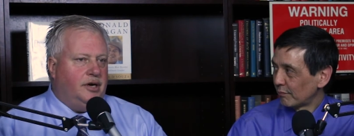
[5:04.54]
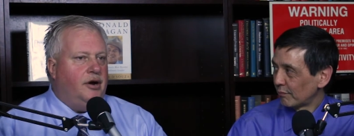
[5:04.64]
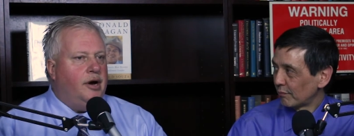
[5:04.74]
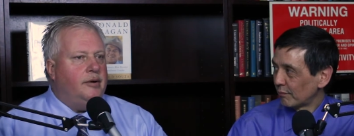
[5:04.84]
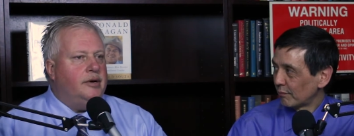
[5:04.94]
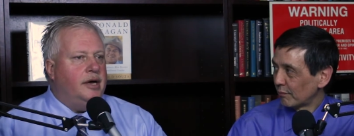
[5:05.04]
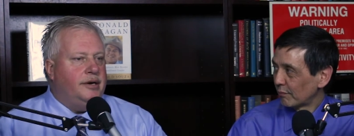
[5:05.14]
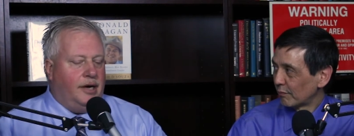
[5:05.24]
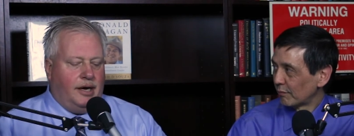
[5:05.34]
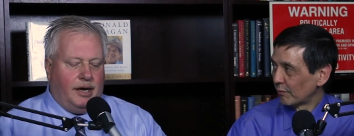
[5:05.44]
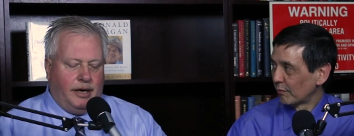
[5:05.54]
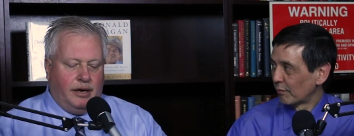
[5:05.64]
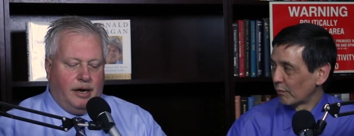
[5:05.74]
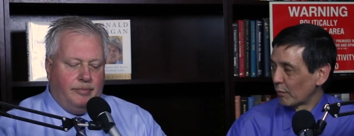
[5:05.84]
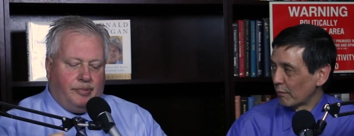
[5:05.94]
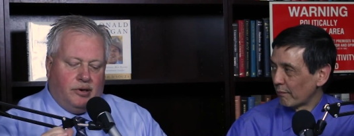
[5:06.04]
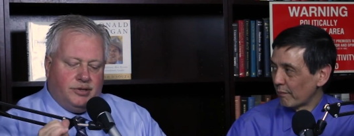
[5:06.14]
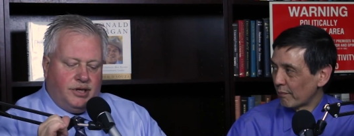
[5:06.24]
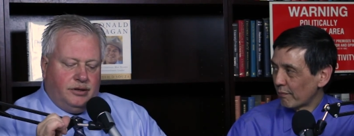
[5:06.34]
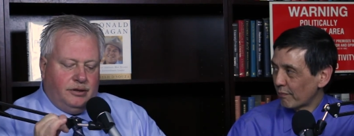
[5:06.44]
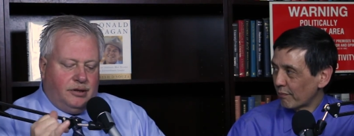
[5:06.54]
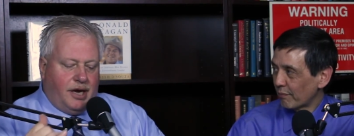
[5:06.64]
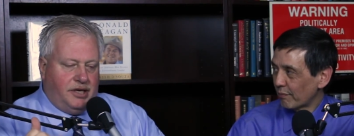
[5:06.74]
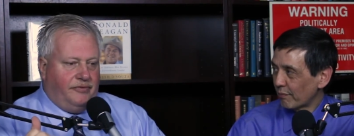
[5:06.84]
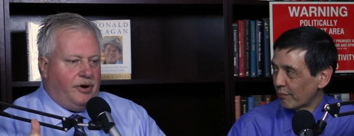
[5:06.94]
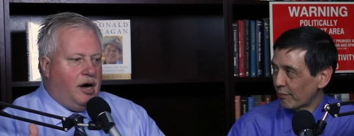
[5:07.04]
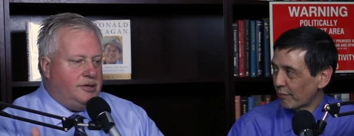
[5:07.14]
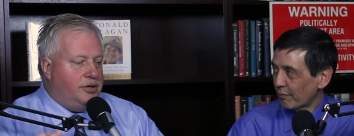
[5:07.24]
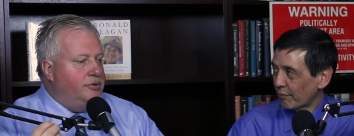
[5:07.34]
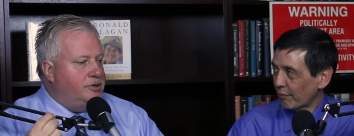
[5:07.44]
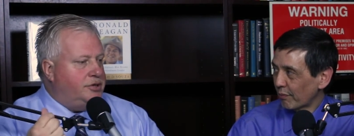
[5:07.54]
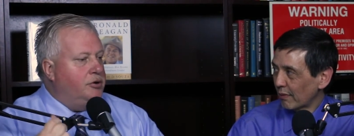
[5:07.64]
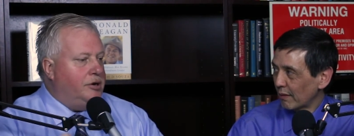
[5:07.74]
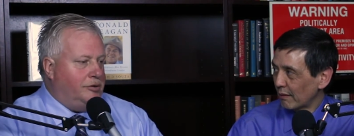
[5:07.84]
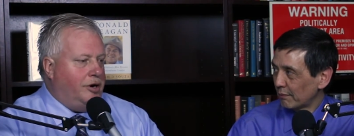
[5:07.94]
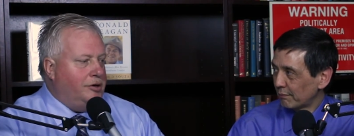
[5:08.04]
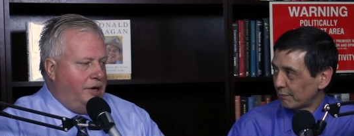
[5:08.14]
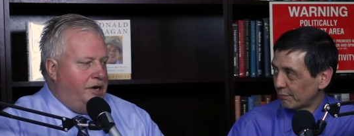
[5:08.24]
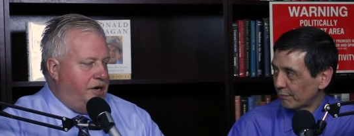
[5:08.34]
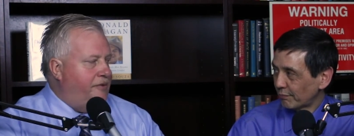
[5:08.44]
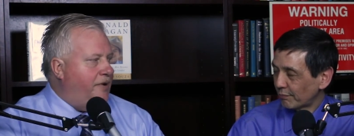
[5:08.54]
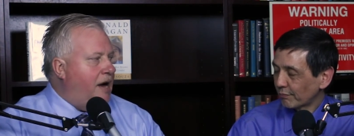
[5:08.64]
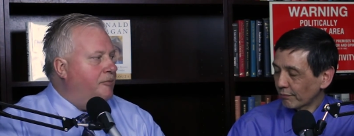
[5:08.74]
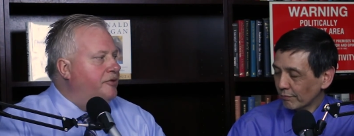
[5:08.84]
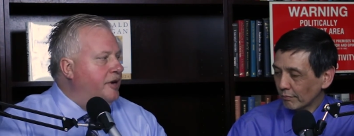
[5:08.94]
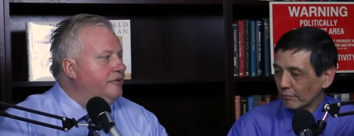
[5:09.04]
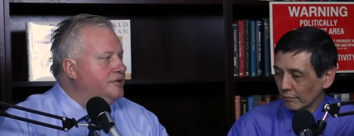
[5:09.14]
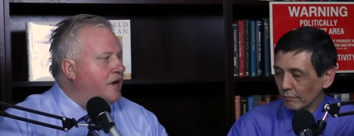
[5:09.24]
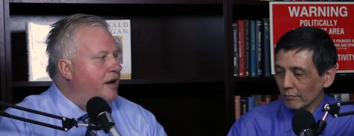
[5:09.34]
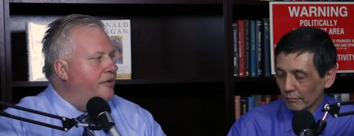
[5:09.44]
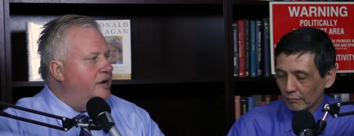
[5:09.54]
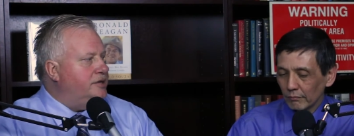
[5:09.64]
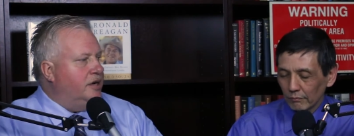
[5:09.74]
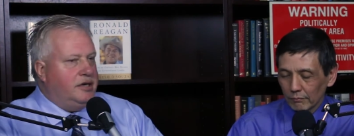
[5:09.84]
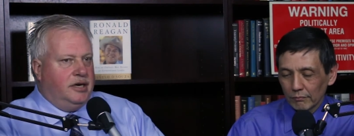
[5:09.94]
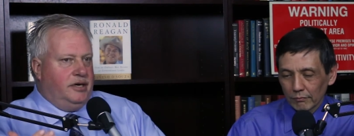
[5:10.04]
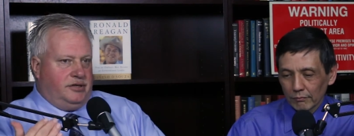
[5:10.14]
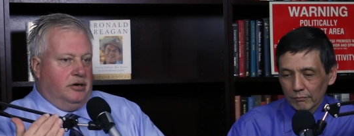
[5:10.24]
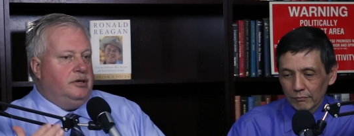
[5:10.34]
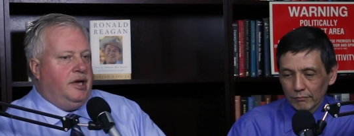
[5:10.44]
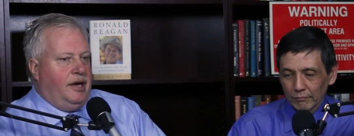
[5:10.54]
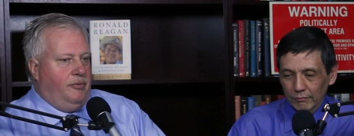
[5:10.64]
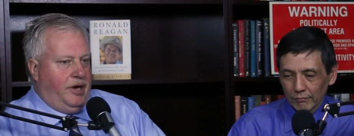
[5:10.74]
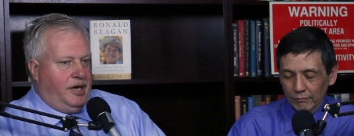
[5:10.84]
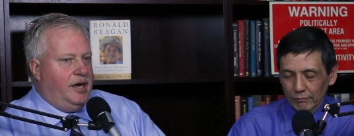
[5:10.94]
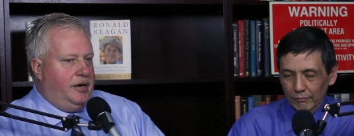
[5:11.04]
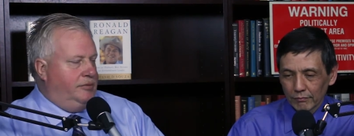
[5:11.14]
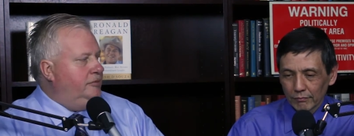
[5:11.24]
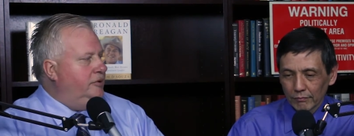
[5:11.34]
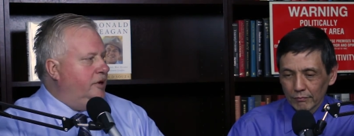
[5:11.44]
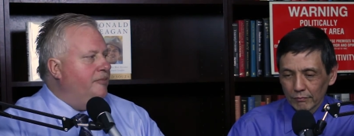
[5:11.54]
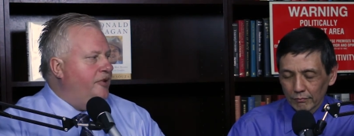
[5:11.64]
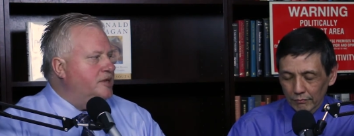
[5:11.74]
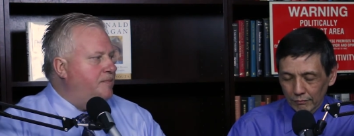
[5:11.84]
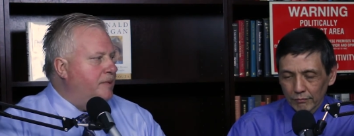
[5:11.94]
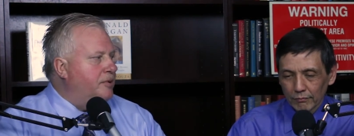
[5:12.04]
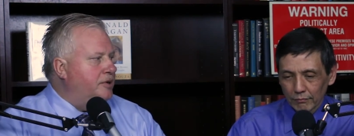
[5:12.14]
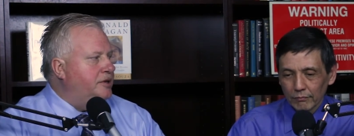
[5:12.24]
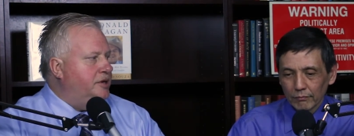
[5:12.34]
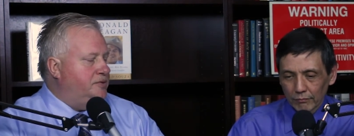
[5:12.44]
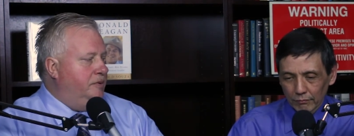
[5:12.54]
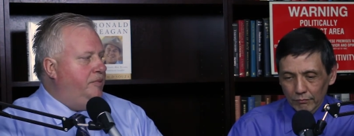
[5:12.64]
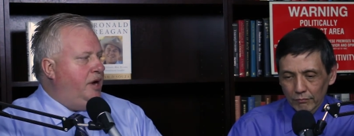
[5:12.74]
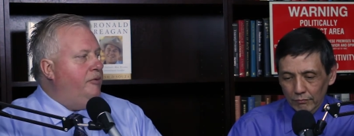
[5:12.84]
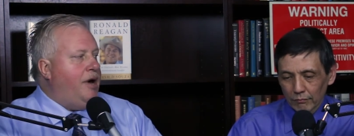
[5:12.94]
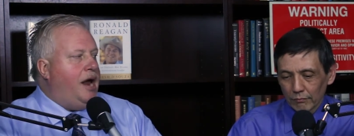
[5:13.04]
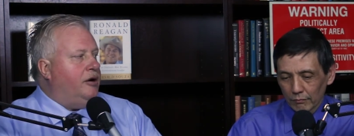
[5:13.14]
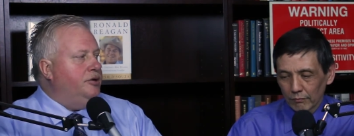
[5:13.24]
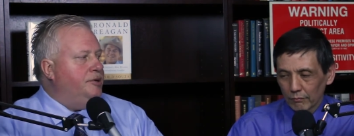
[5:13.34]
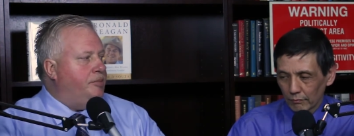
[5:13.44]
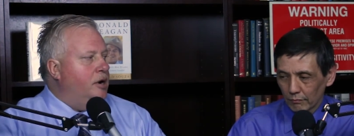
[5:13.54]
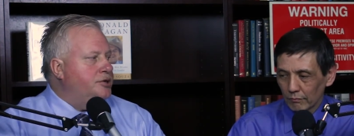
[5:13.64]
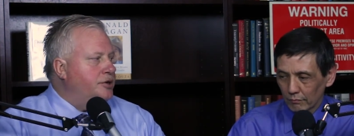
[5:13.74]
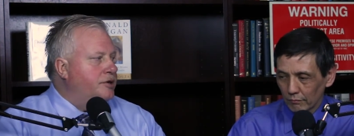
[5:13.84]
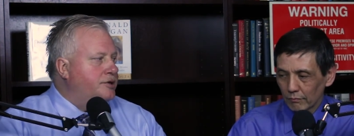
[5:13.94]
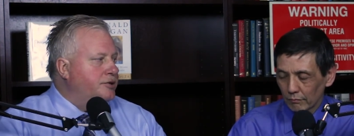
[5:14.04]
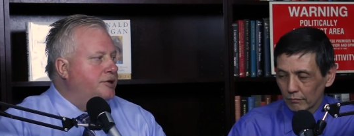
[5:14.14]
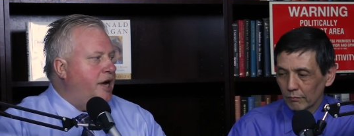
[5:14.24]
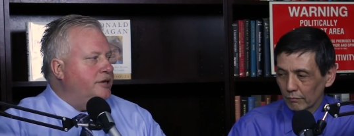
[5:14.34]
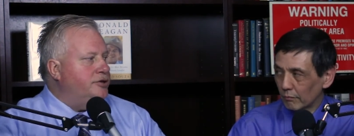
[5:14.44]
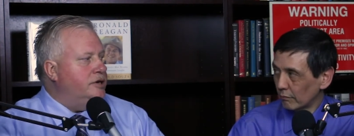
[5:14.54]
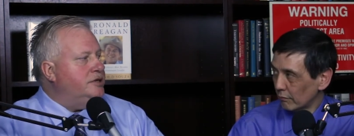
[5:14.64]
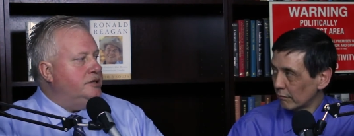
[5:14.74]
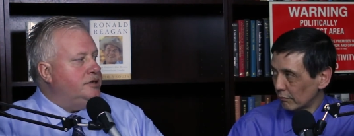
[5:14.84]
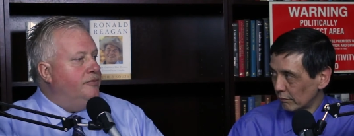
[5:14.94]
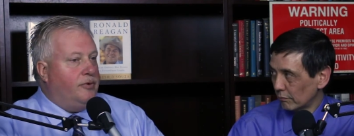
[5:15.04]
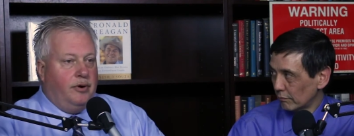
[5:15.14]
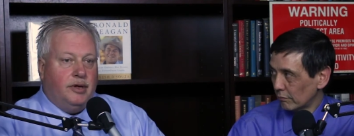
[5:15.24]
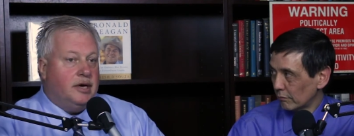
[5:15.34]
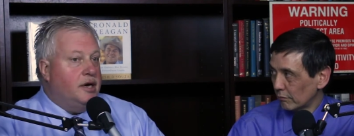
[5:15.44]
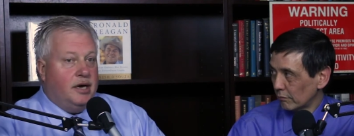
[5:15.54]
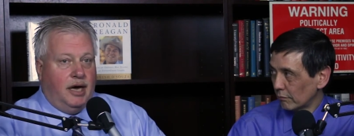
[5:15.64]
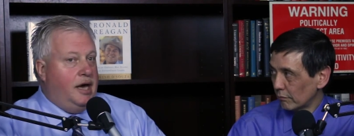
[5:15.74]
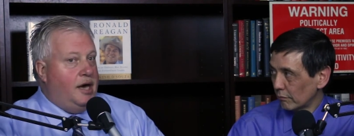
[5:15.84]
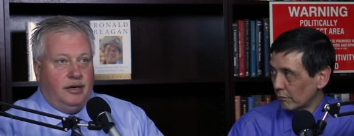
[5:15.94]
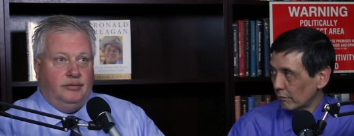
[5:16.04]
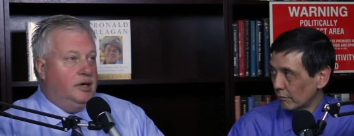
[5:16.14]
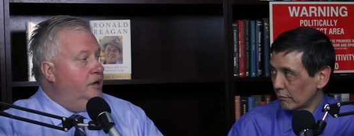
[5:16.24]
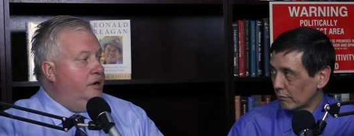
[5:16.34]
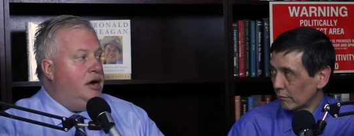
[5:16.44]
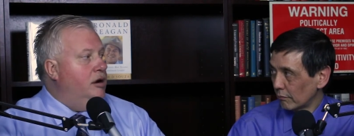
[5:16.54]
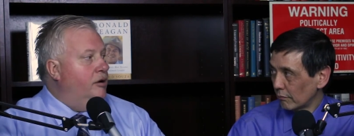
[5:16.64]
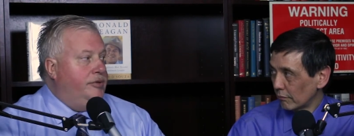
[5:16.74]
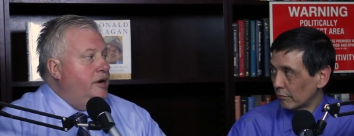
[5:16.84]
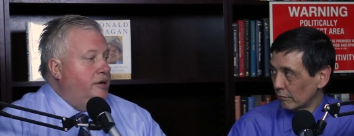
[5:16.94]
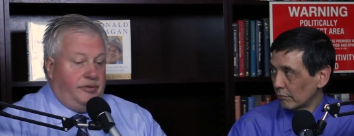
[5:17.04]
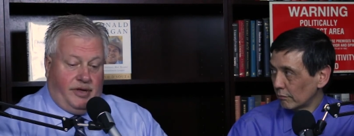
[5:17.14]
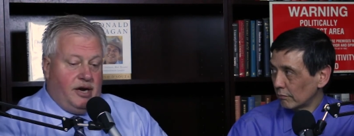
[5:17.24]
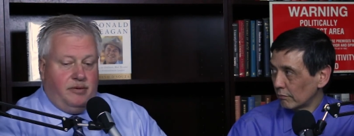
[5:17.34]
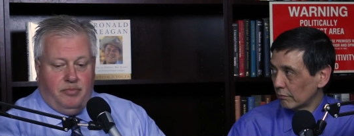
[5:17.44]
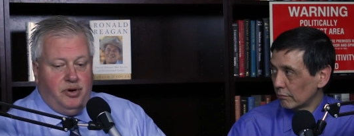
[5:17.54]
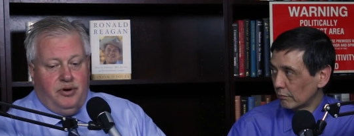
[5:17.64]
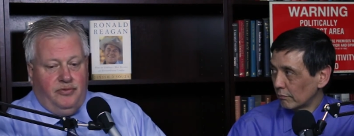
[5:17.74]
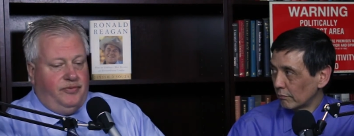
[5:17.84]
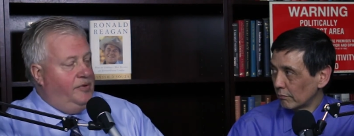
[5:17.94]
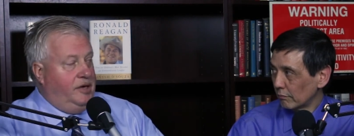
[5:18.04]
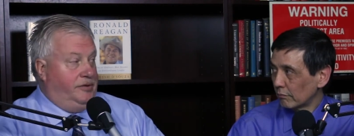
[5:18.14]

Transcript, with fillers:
Speaker 1: a person like DeVos, who is so clearly identified with the other side of this, certainly we can convince people that this would be a radical departure and too dangerous and so forth. And no, they didn't move